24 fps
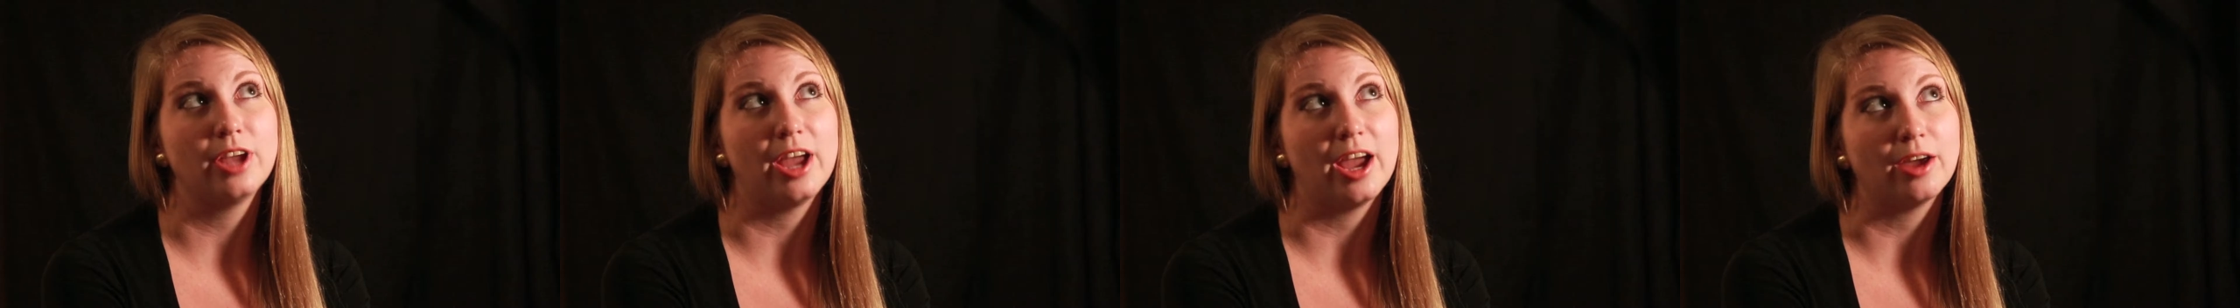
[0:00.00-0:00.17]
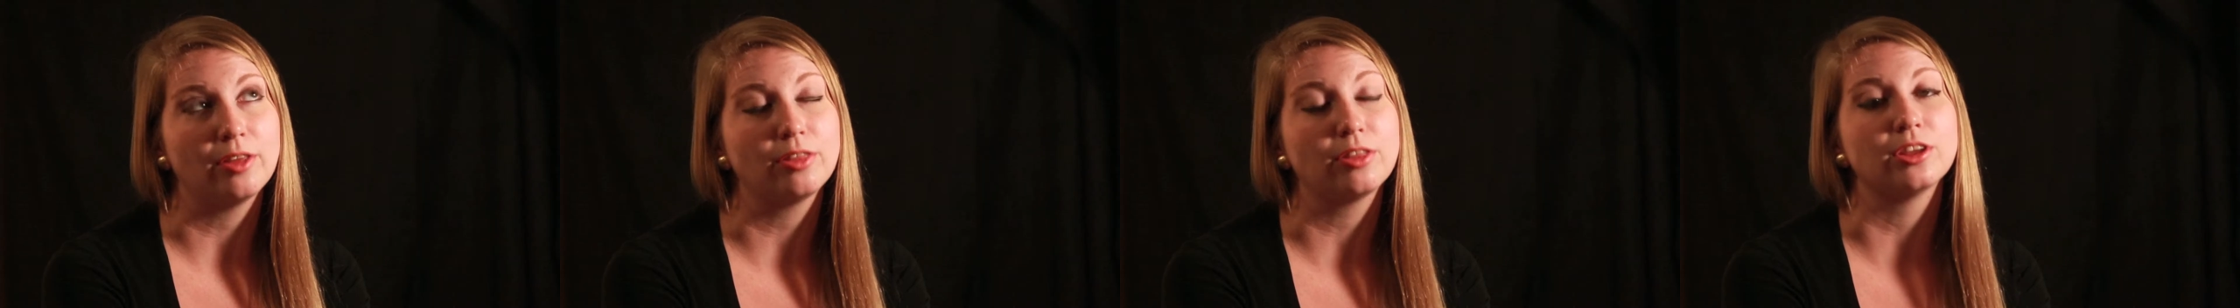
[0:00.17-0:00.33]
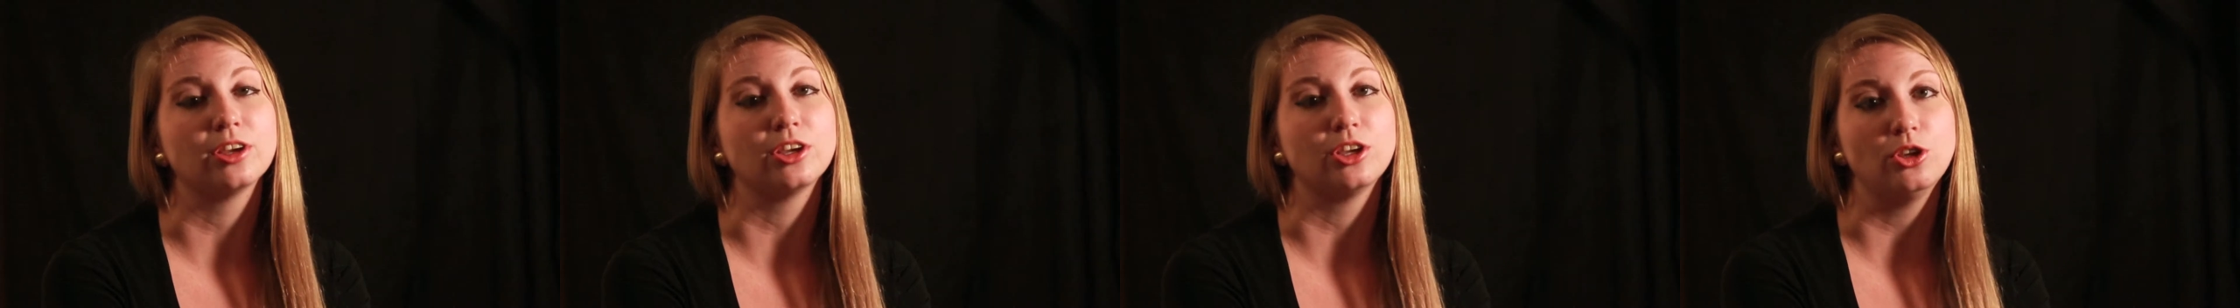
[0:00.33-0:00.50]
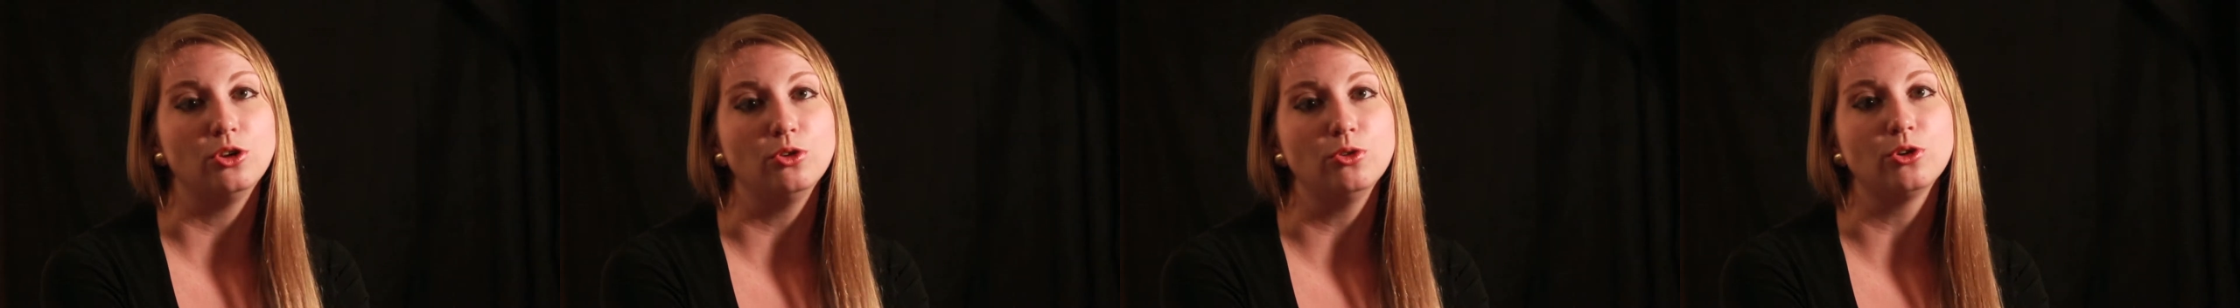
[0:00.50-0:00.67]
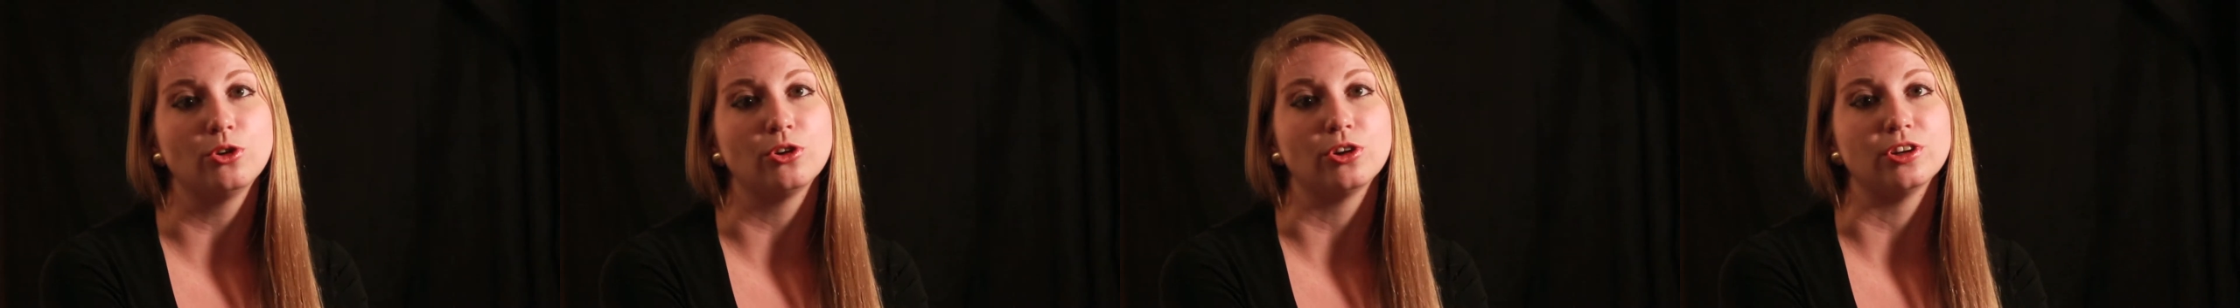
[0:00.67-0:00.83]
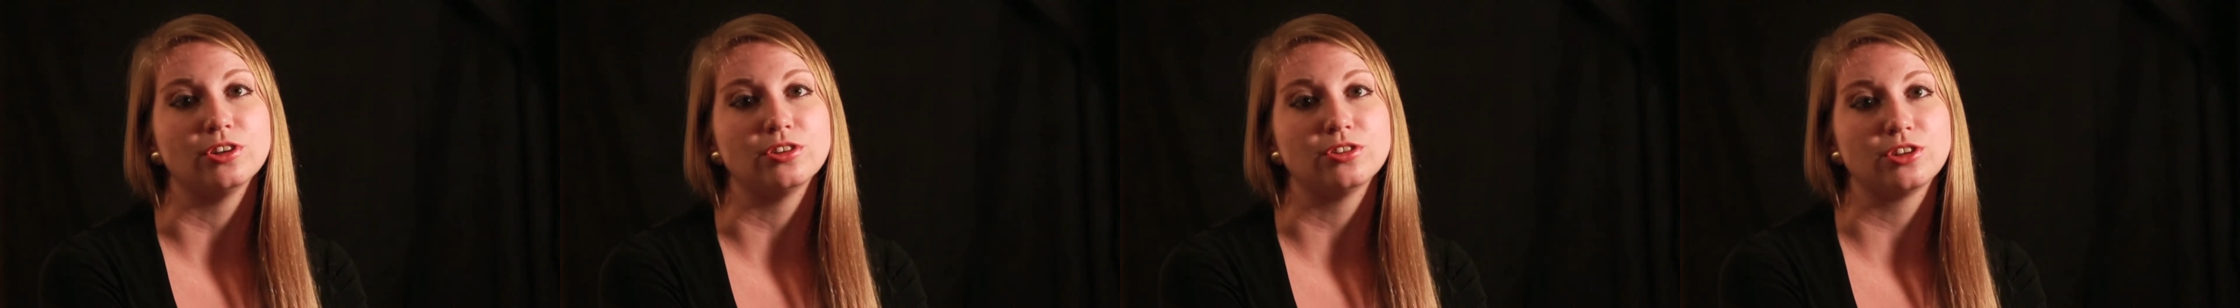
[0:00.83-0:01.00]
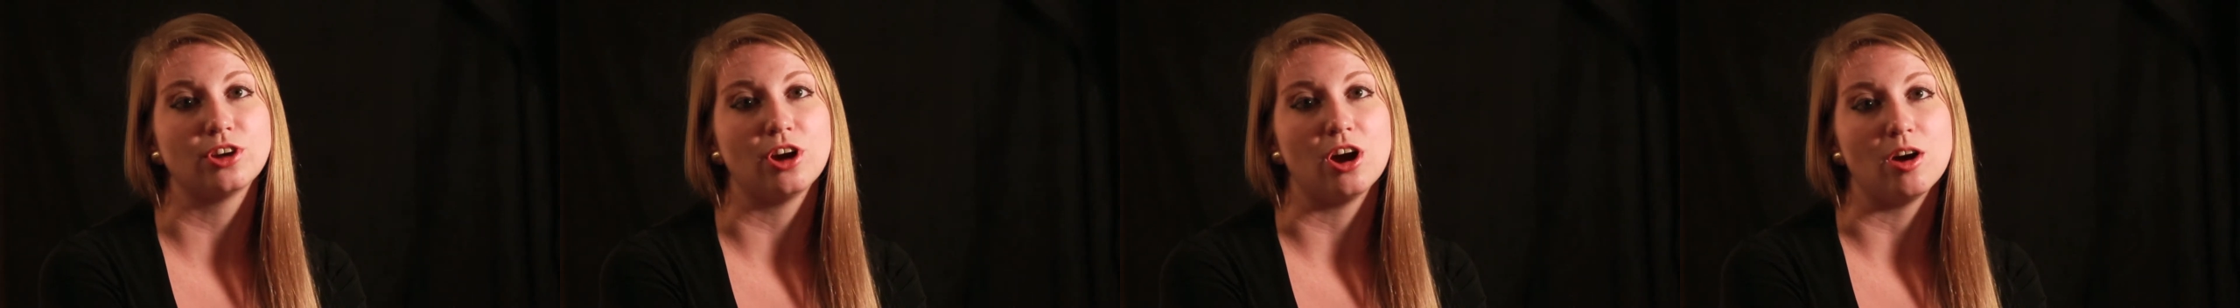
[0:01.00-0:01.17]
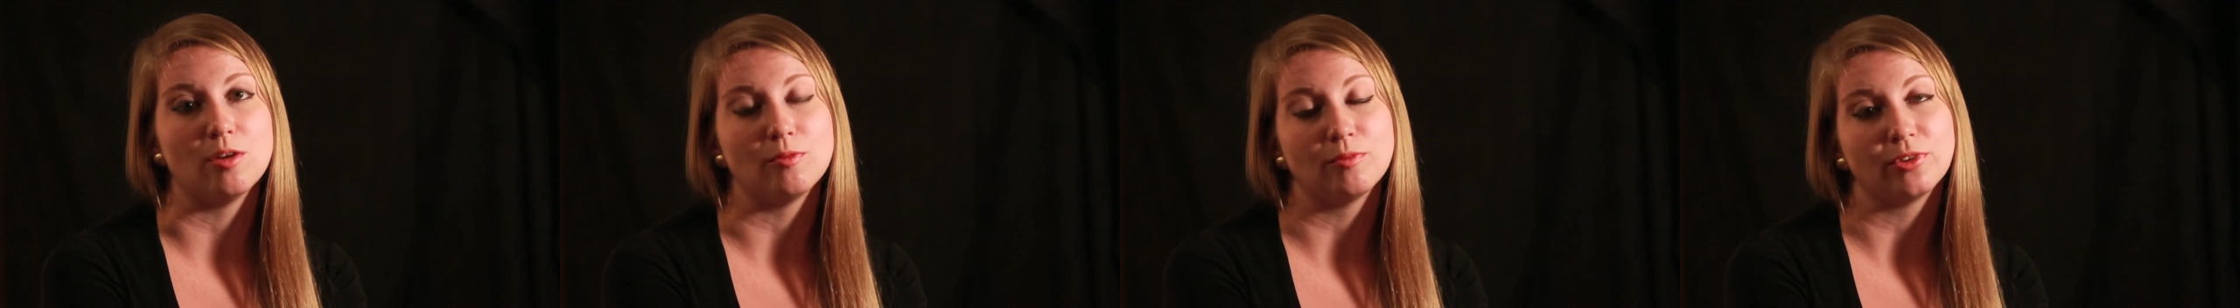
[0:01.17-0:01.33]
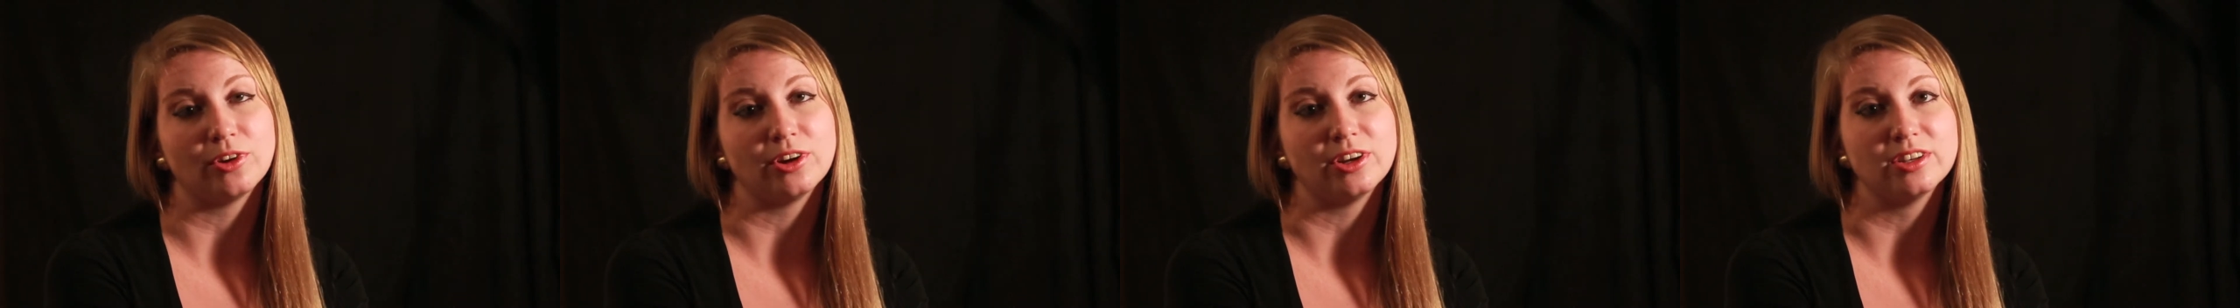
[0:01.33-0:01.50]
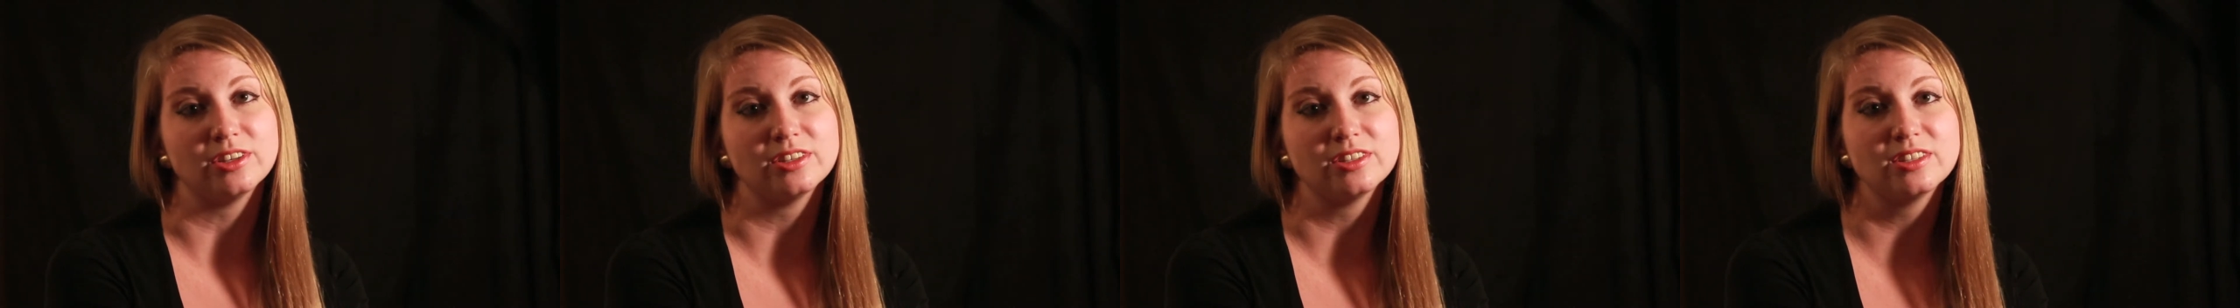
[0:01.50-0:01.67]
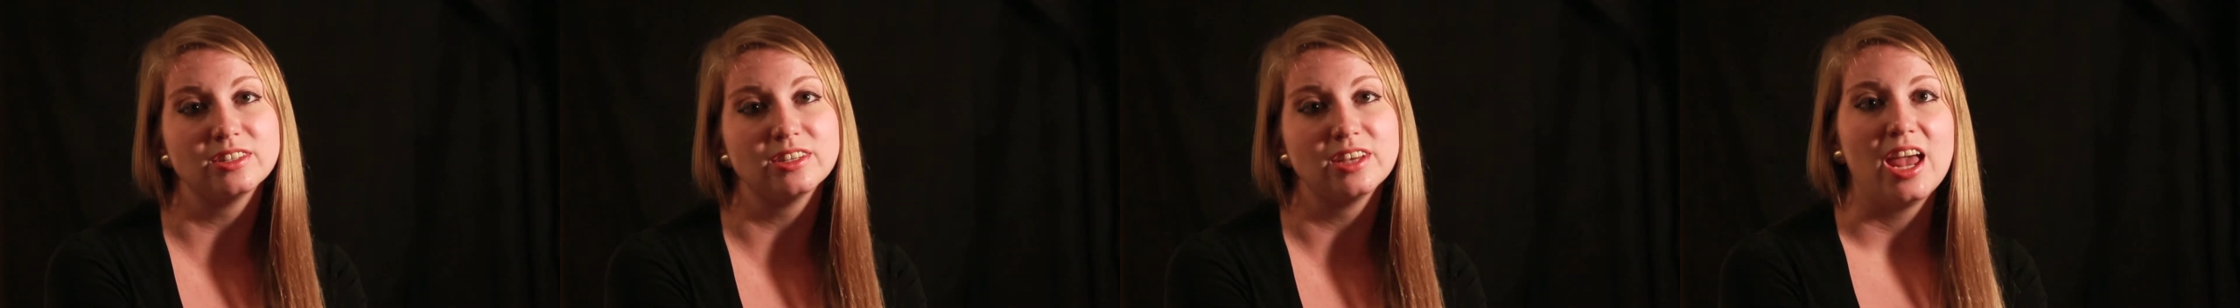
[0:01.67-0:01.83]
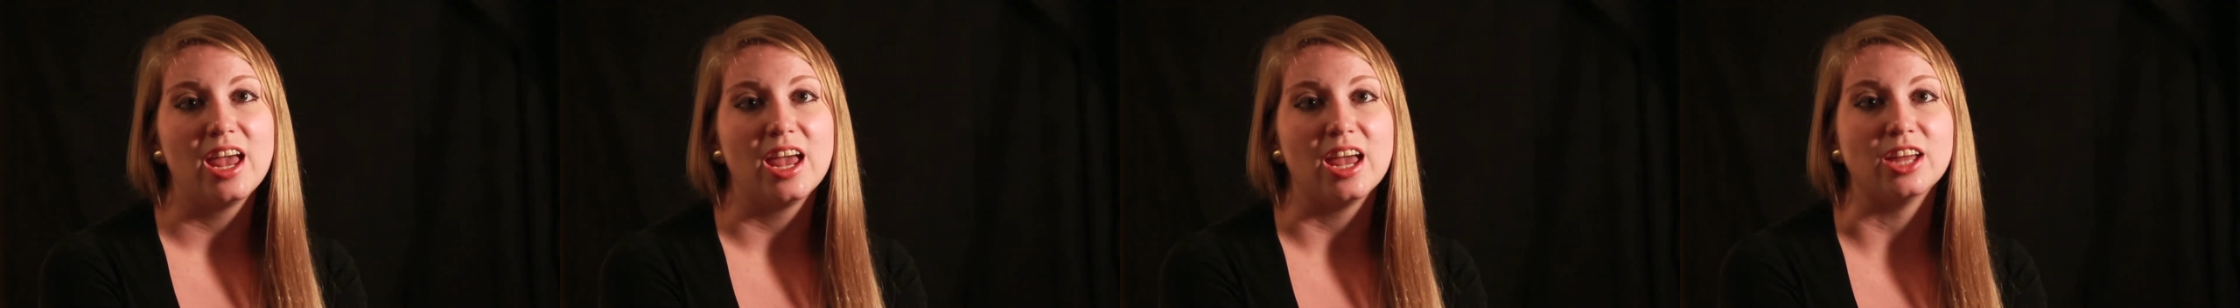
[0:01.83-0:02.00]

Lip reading: Catholic Eucharist Conference,